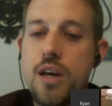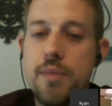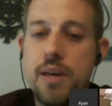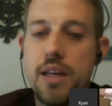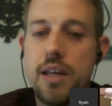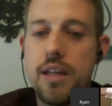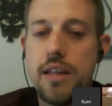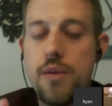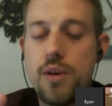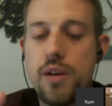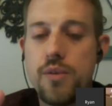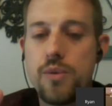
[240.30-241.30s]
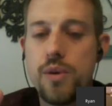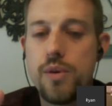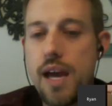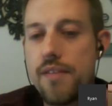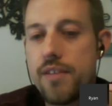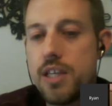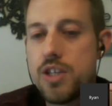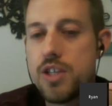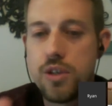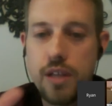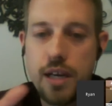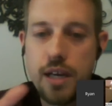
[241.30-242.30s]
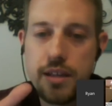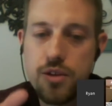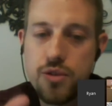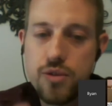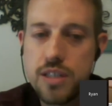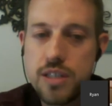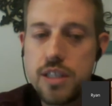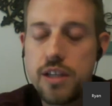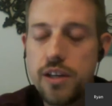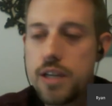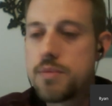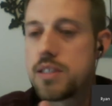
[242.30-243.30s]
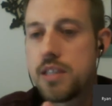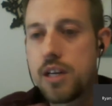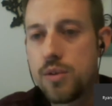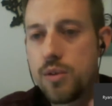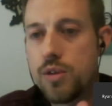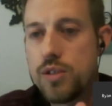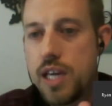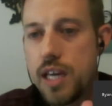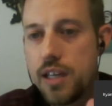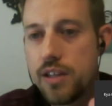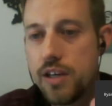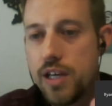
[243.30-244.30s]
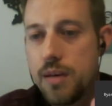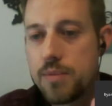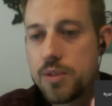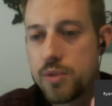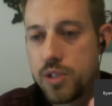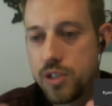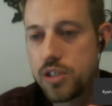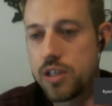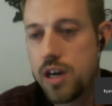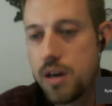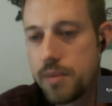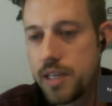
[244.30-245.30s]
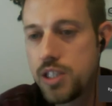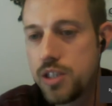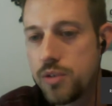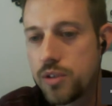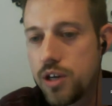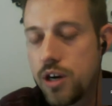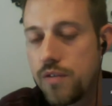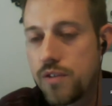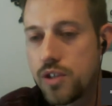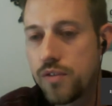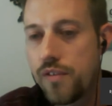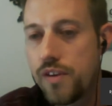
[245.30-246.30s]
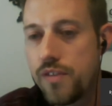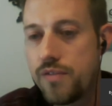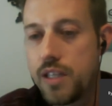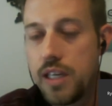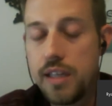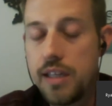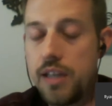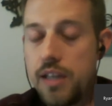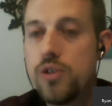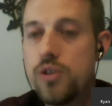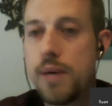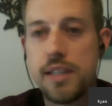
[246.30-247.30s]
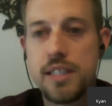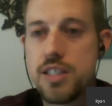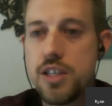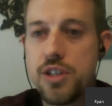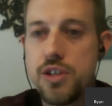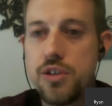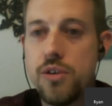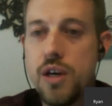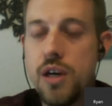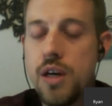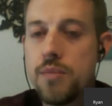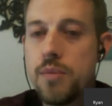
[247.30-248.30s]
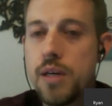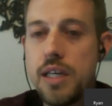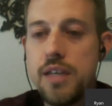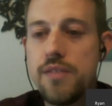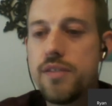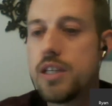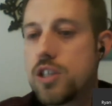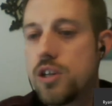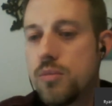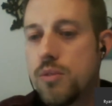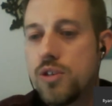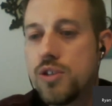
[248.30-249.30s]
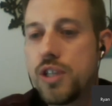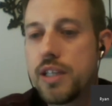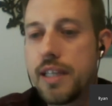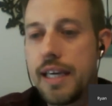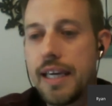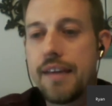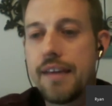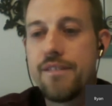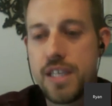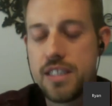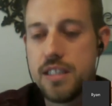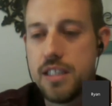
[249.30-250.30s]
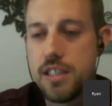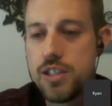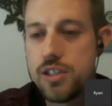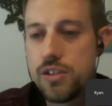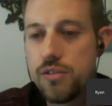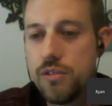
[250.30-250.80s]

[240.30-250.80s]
in, and we would have an issue like they're thrusting their hips instead of rotating their hips, which is a common issue with golfers over 50. And they knew about this issue, but even in slow motion, can't fix the issue.